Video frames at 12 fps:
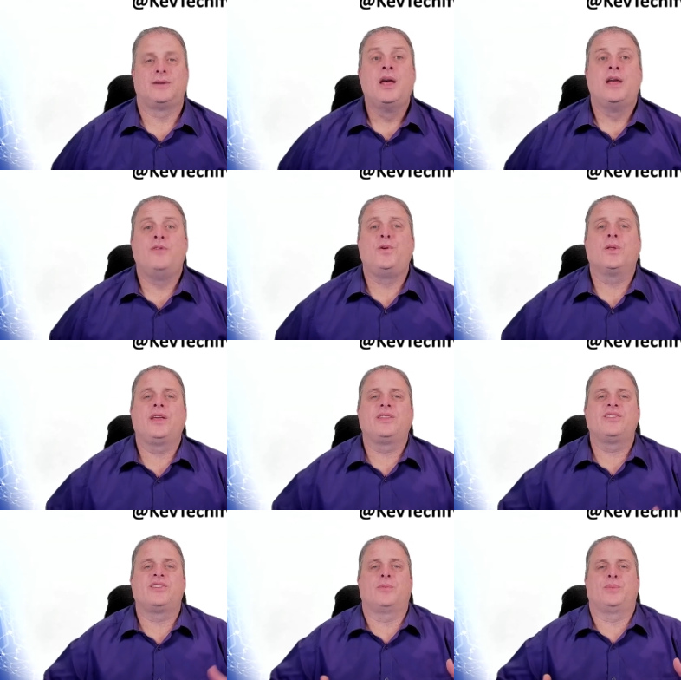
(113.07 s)
If you like
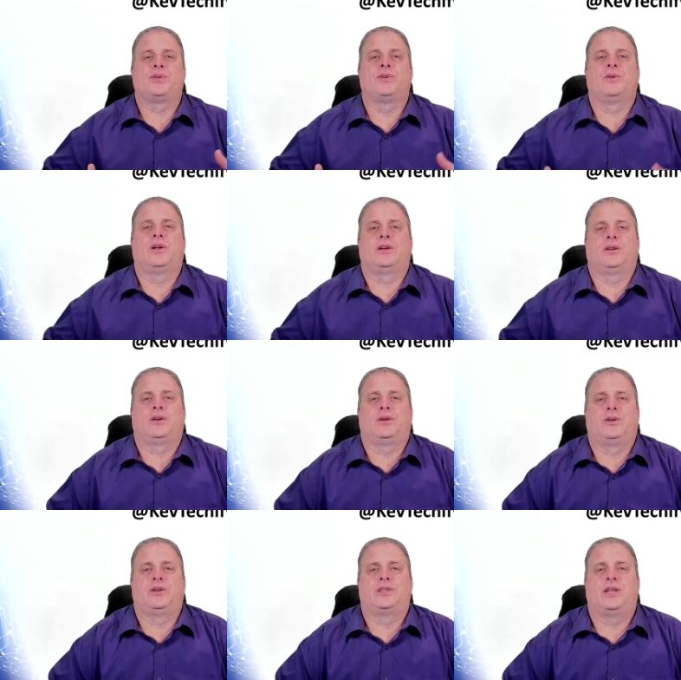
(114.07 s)
this episode on
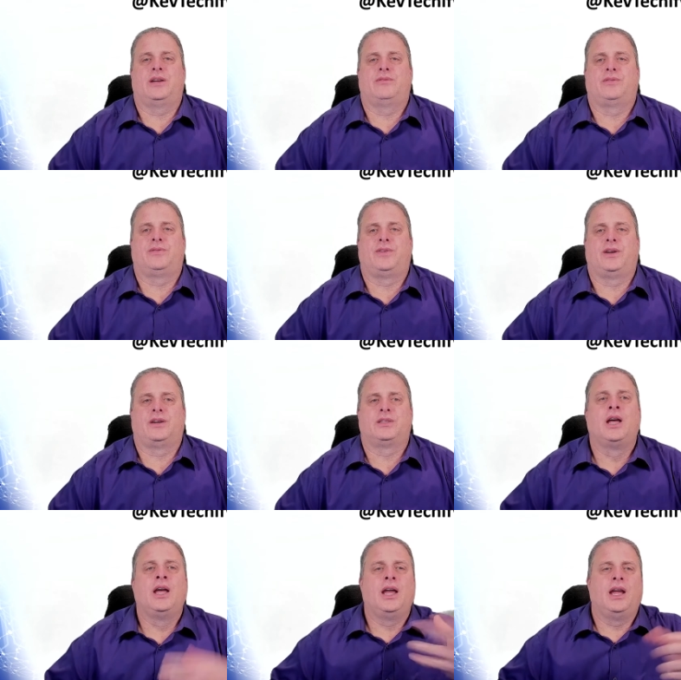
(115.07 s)
current state of affairs
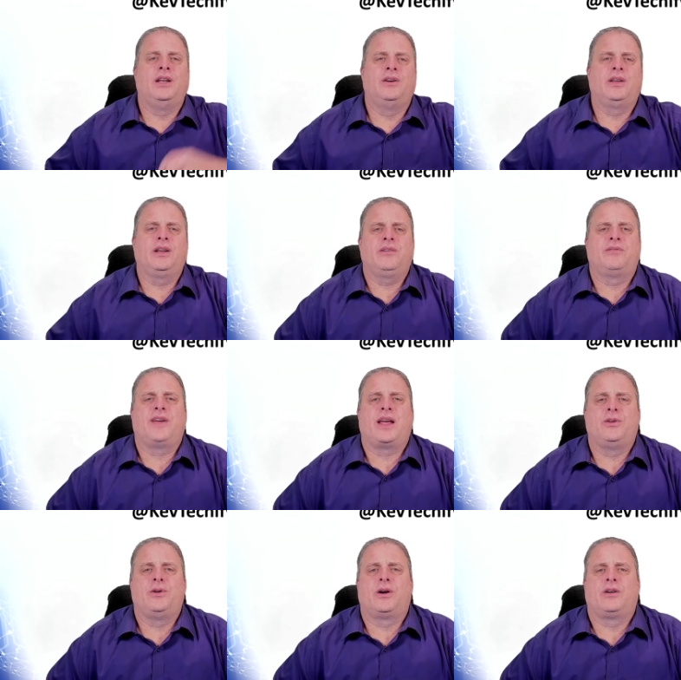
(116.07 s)
and you're getting
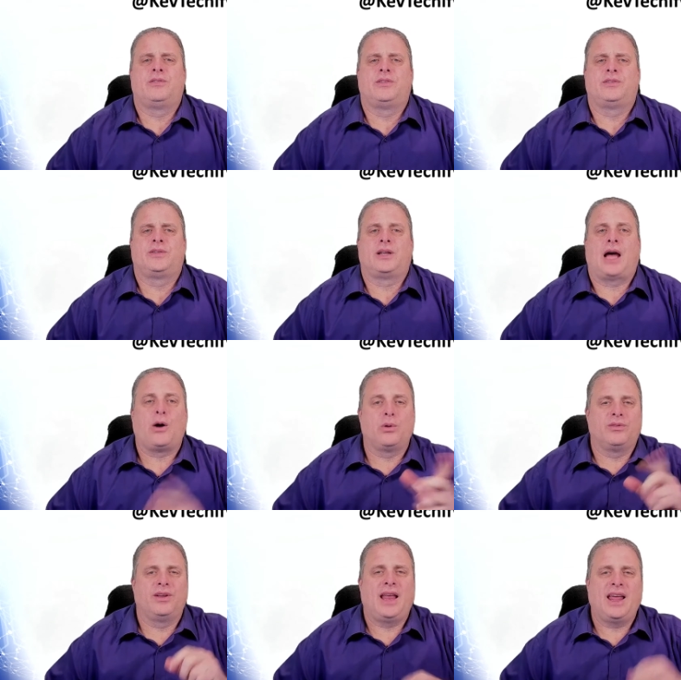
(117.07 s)
value out
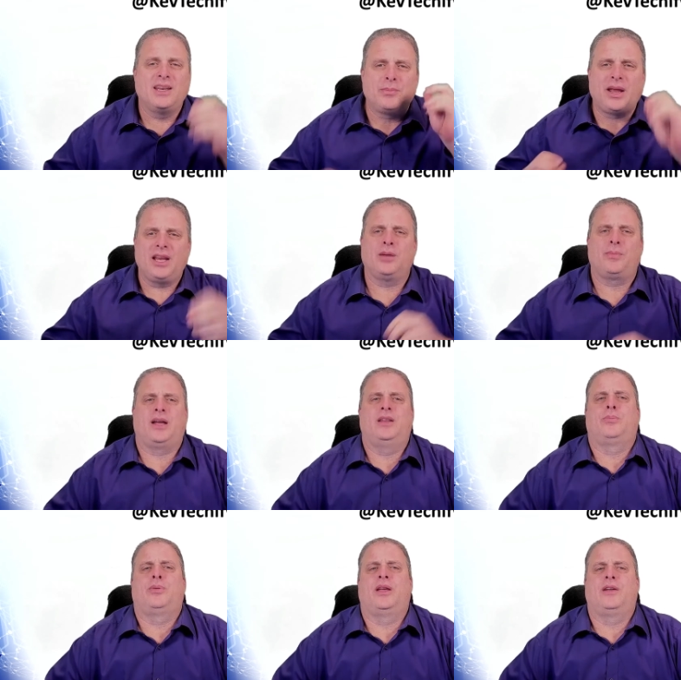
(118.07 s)
of it, and depending upon the
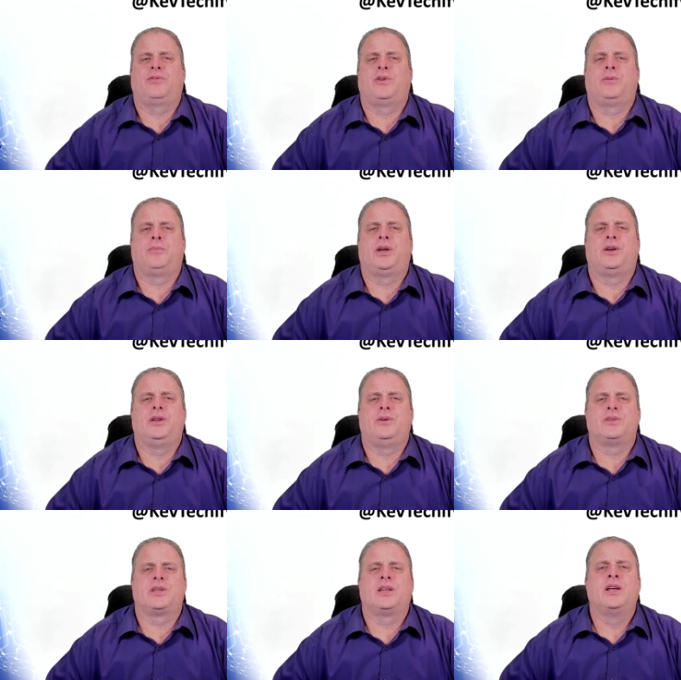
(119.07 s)
platform you're
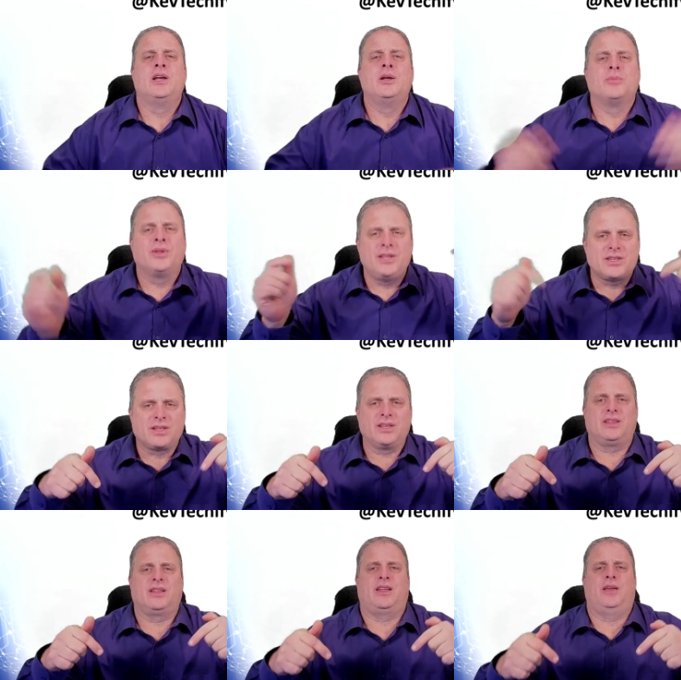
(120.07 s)
using, please click
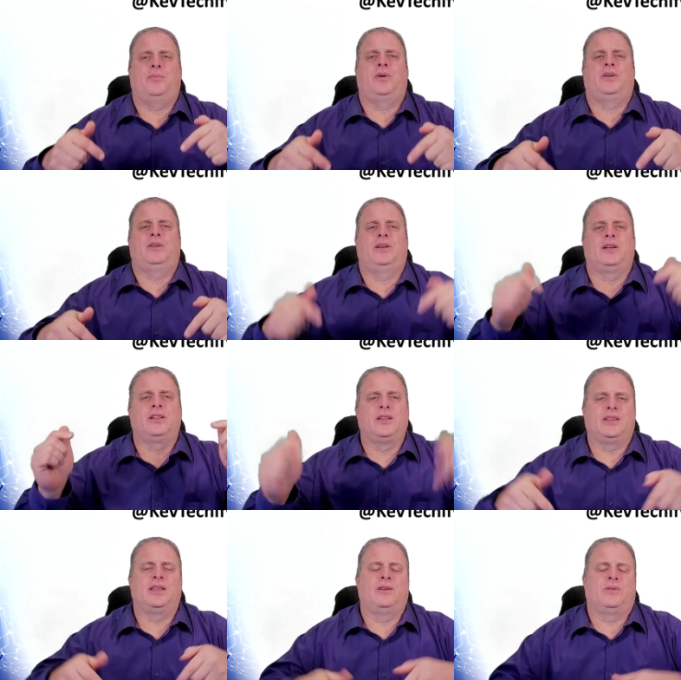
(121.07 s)
the like button, click
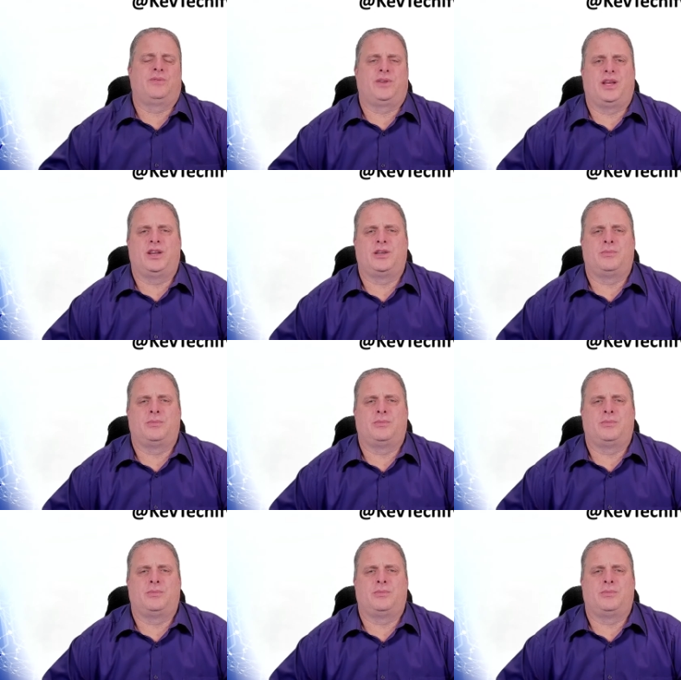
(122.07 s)
that notification